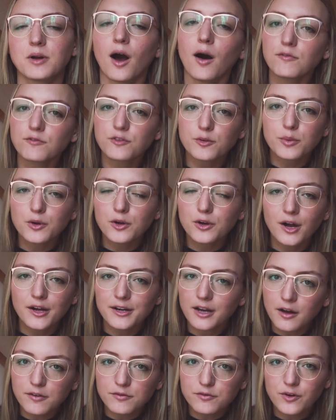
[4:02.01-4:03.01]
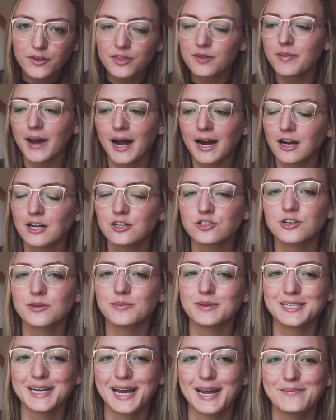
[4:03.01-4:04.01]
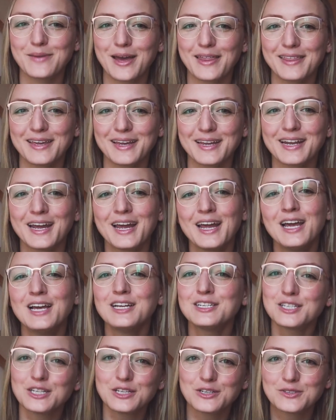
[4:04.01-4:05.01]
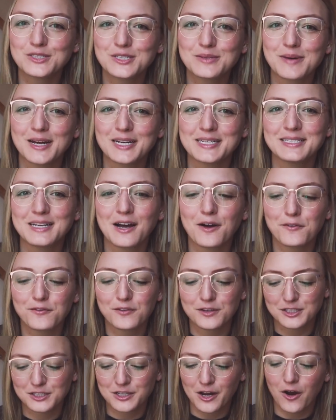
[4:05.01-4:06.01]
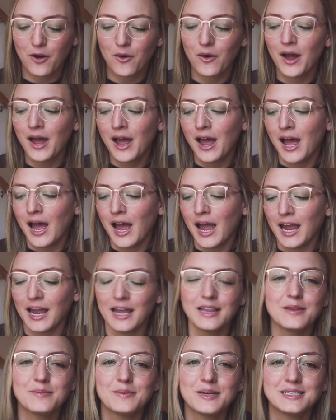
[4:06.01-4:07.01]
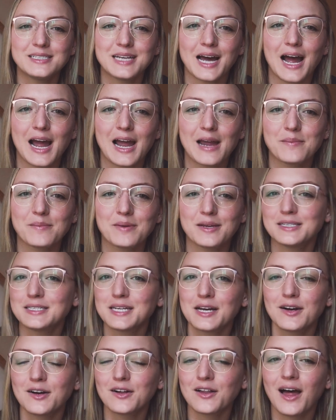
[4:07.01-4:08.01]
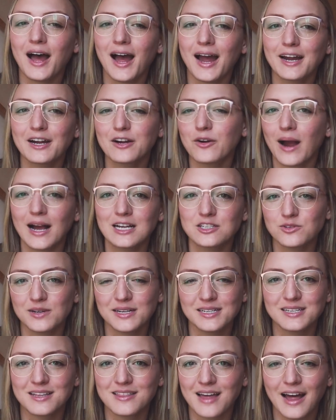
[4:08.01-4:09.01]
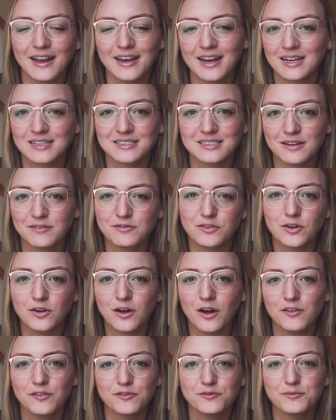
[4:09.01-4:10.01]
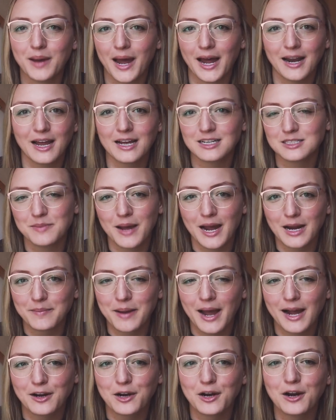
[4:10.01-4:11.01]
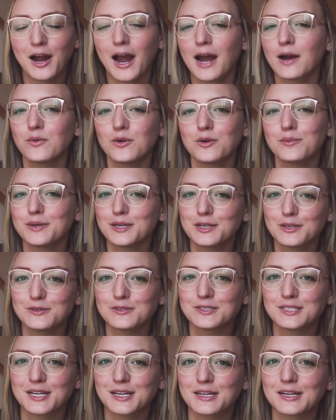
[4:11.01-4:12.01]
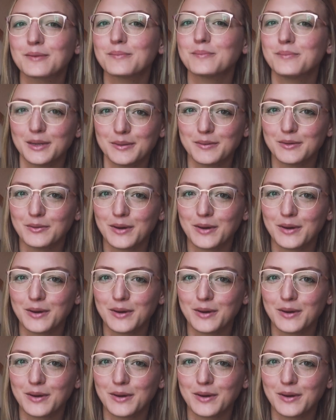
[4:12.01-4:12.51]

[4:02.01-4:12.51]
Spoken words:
comfortable enough with the backcountry bidet method to use it myself. So in the meantime, until I graduate to that next level of badass backpacker, I will be using baby